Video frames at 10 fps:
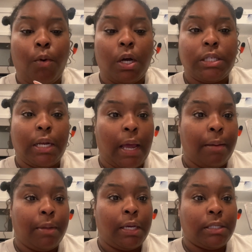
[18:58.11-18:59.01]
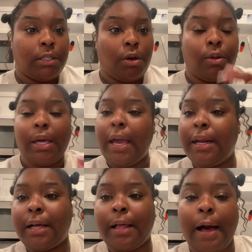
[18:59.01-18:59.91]
walk tonight because it's only 8
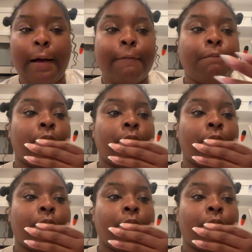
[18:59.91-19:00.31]
o'clock.